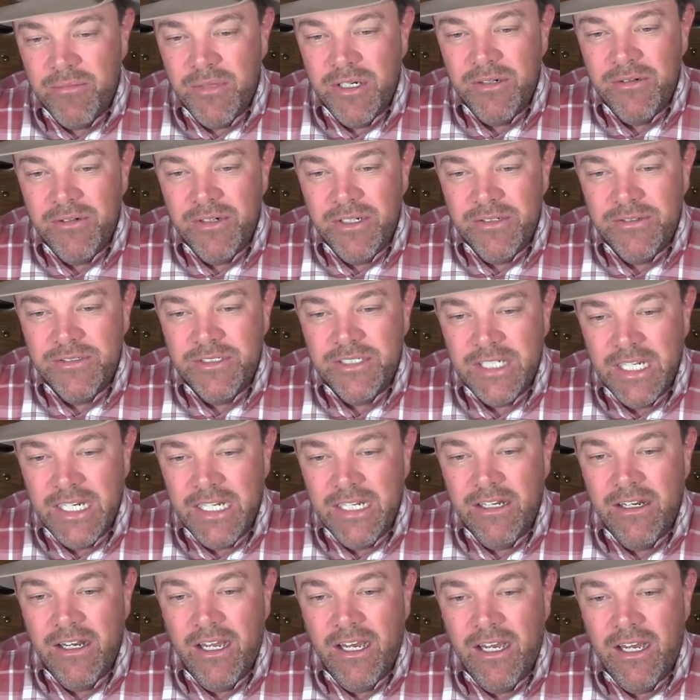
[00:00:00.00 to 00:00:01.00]
But we've
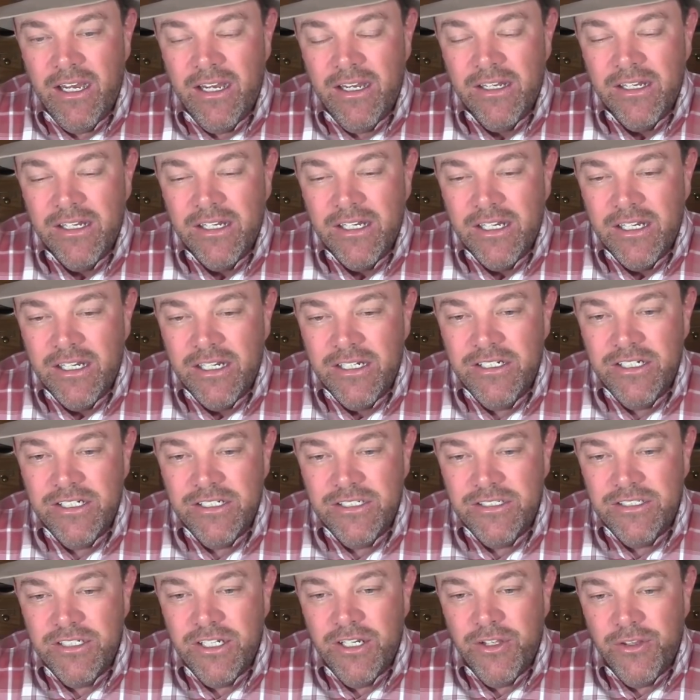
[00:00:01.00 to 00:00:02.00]
seen
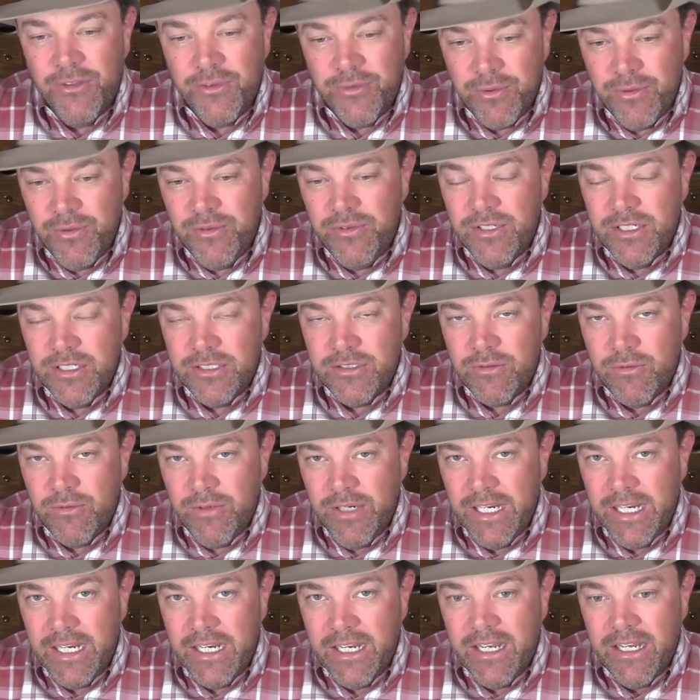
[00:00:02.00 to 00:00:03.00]
through this
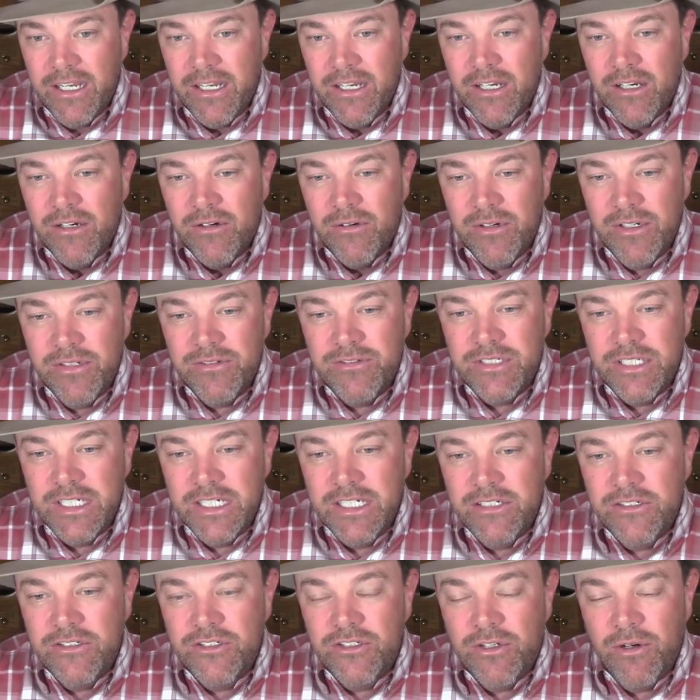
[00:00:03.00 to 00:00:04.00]
week, we've
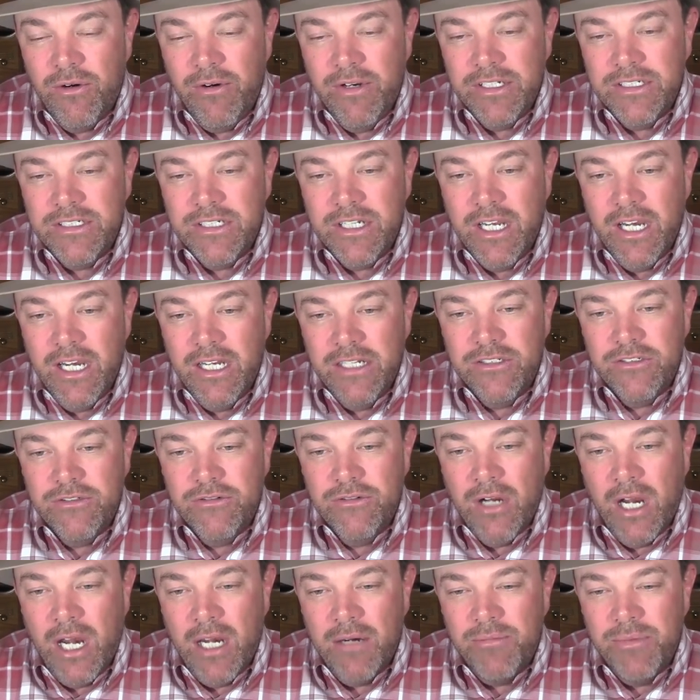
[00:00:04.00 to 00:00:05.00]
seen choice cuts
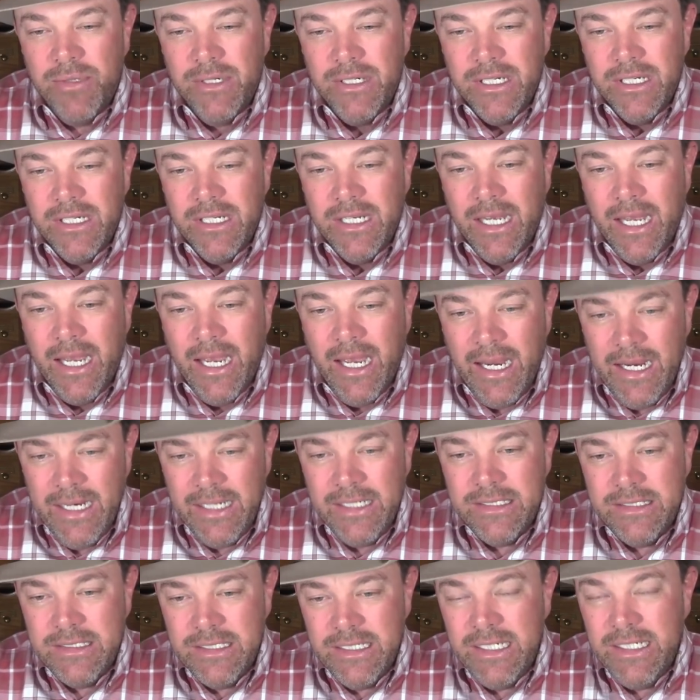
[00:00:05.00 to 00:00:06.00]
drop
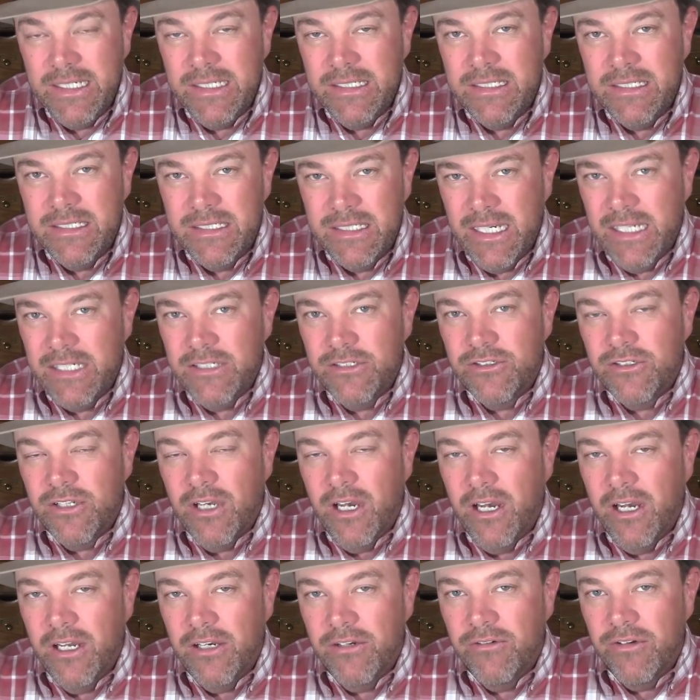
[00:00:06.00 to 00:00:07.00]
18 cents a
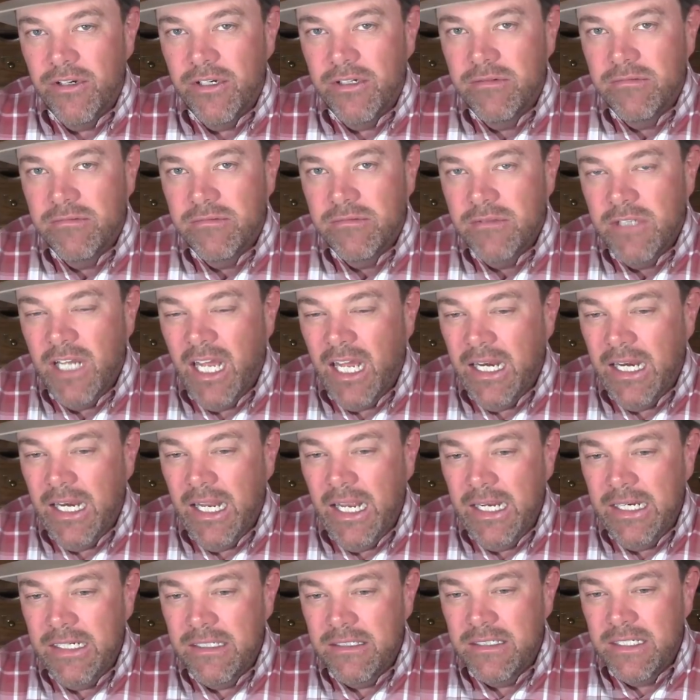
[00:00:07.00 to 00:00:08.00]
hundred, not
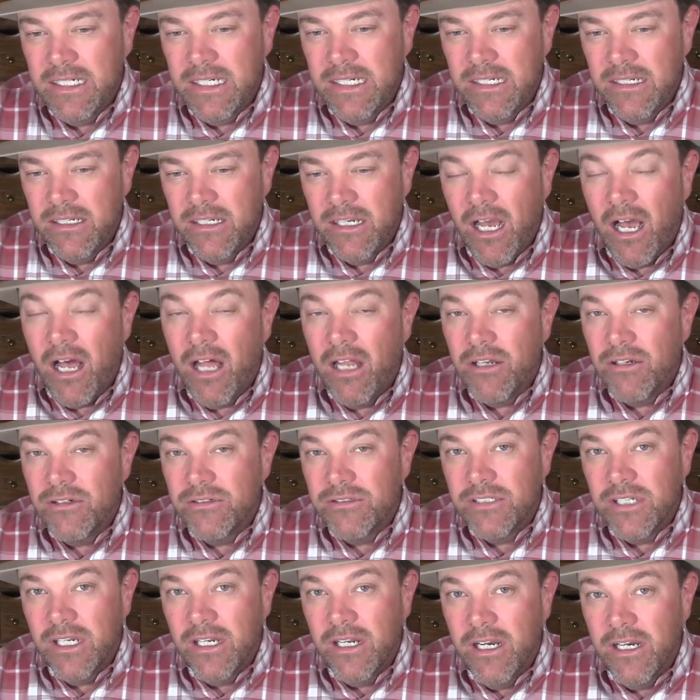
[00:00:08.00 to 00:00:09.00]
$18
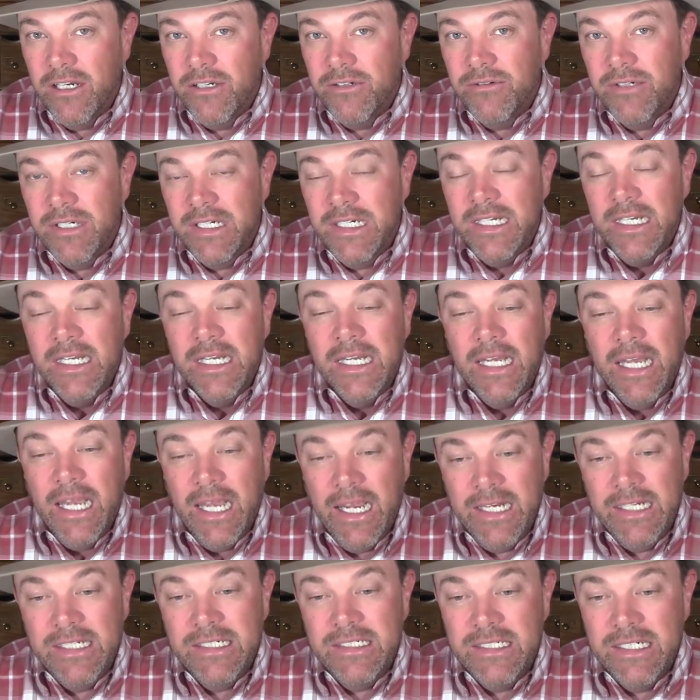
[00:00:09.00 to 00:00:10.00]
a hundred,
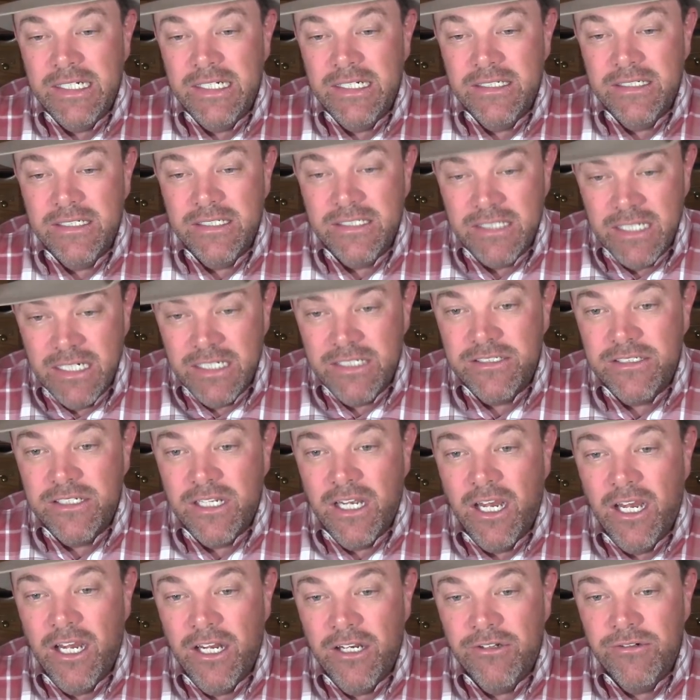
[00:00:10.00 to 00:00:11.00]
18 cents
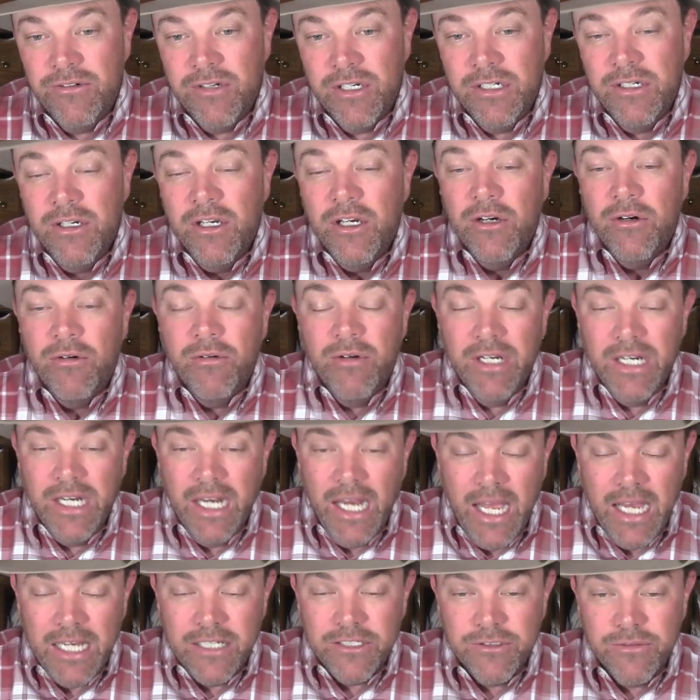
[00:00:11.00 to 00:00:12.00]
a hundred, when
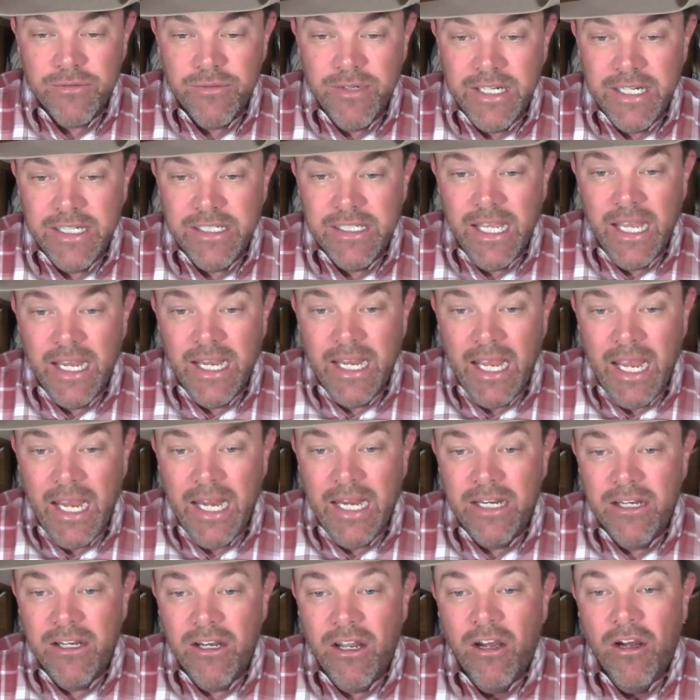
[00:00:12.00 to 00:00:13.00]
last week they
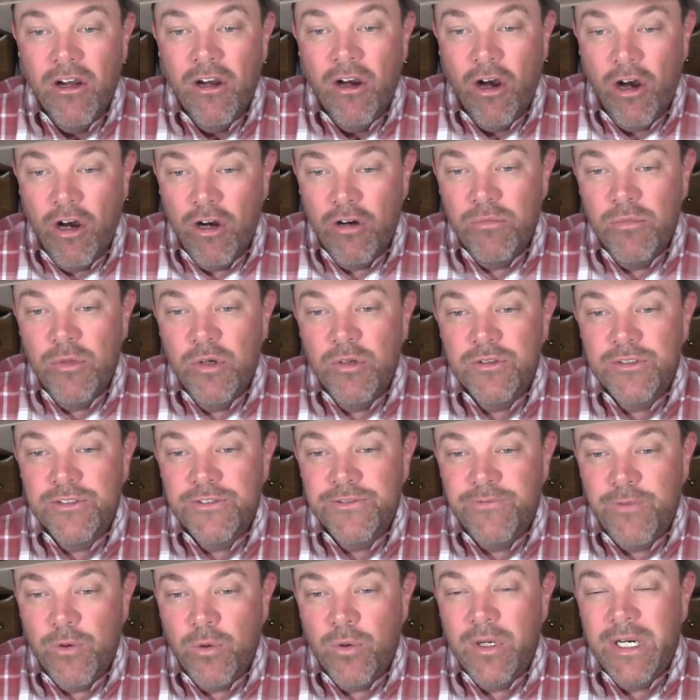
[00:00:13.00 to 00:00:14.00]
gained
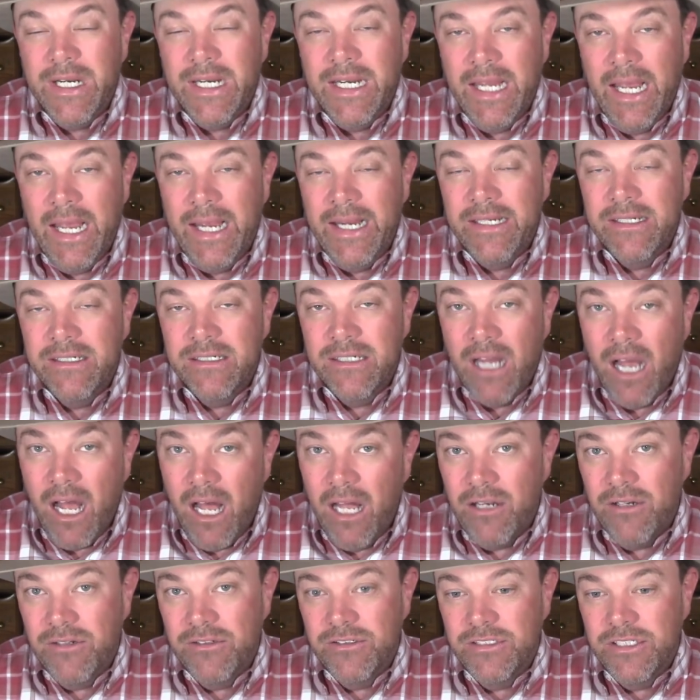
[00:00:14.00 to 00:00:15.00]
almost
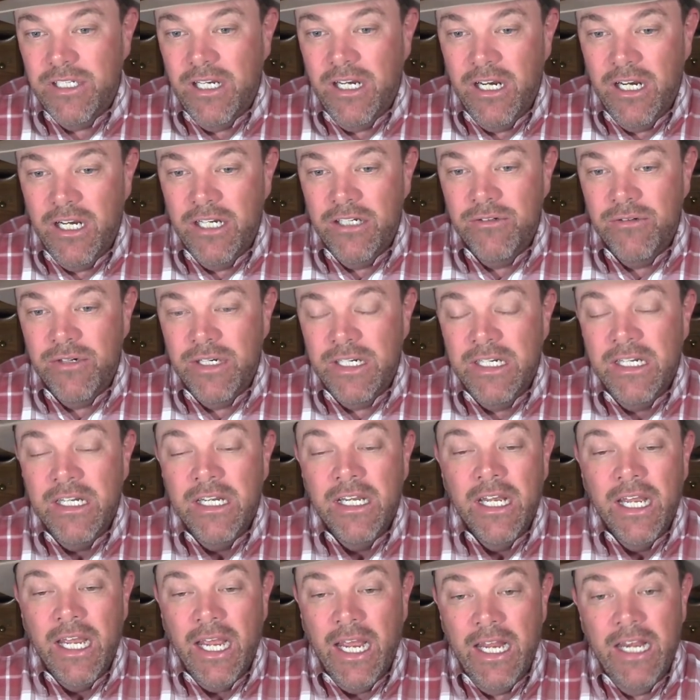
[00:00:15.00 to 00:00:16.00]
$48 a hundred,
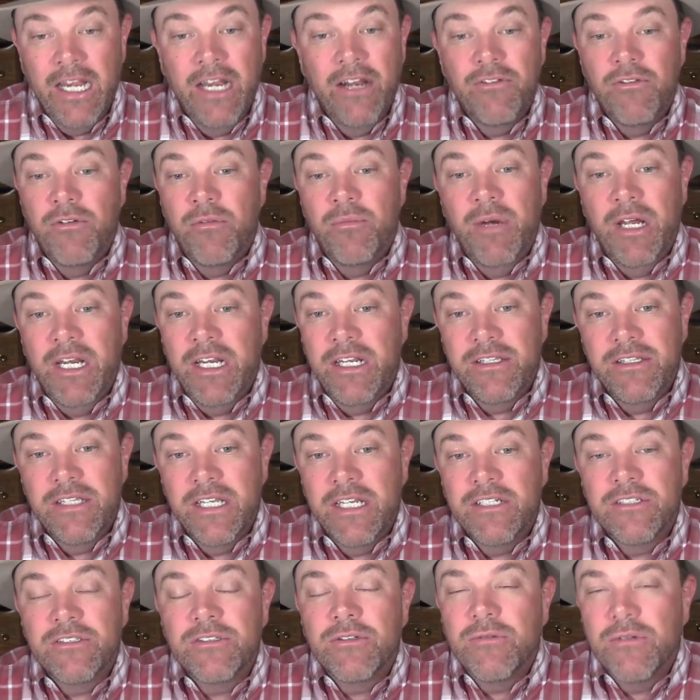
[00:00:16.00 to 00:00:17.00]
and everybody
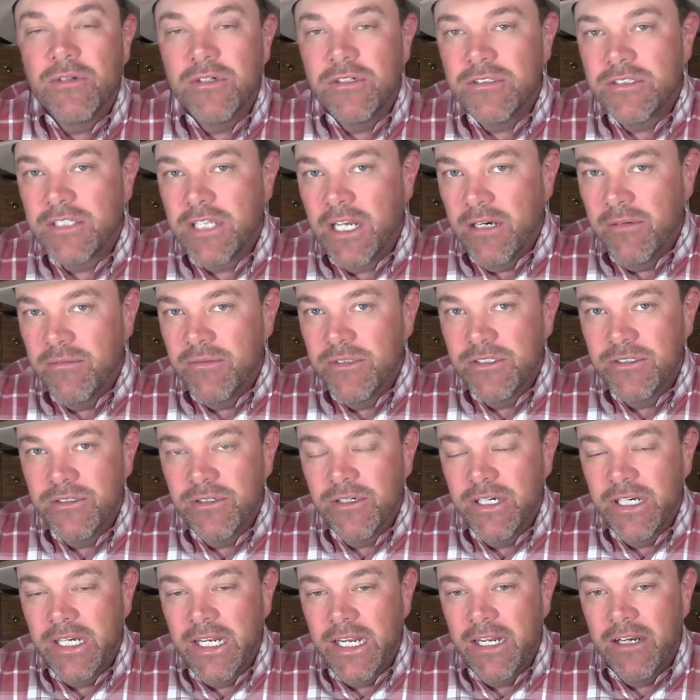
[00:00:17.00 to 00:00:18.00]
thinks the world's coming
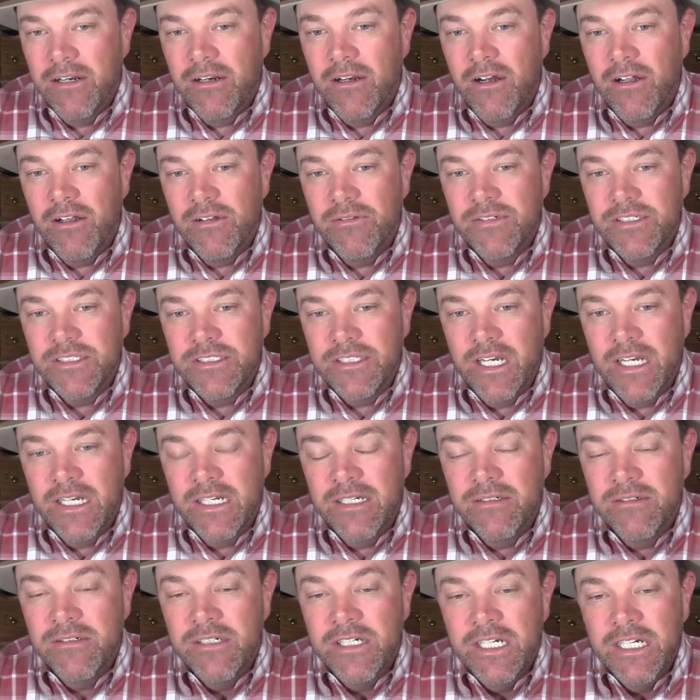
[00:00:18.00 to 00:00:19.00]
to an end all of a
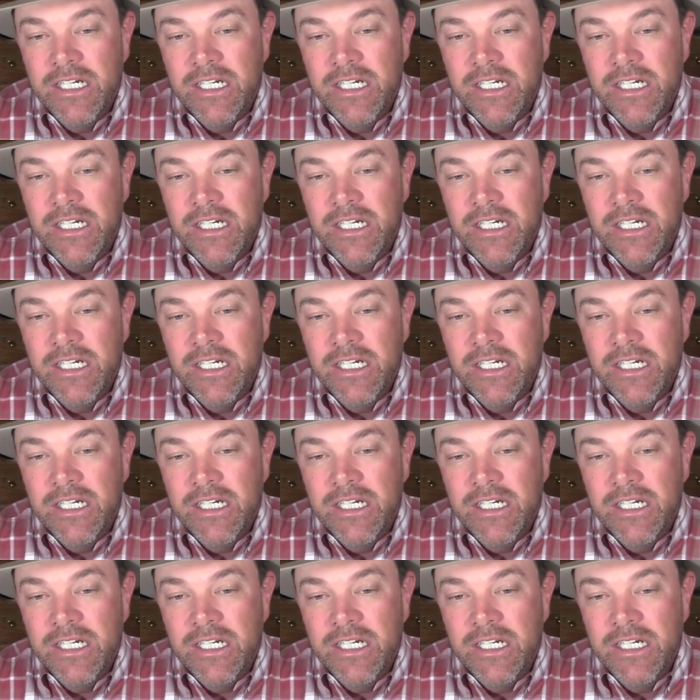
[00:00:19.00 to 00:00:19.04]
sudden.